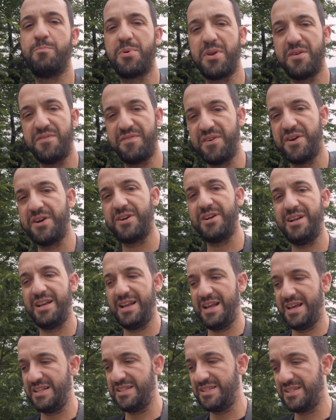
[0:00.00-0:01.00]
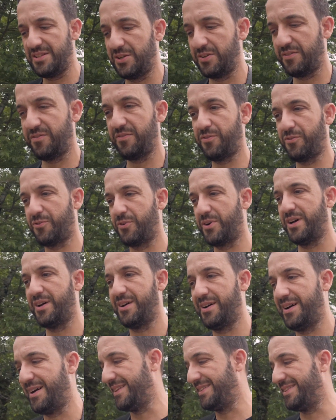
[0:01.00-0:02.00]
preferred lens for
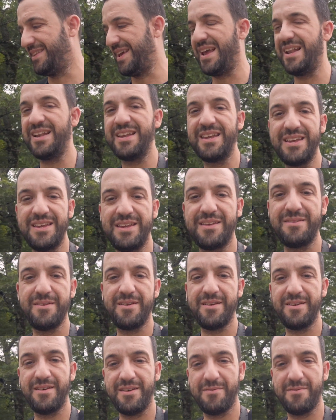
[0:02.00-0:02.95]
a daily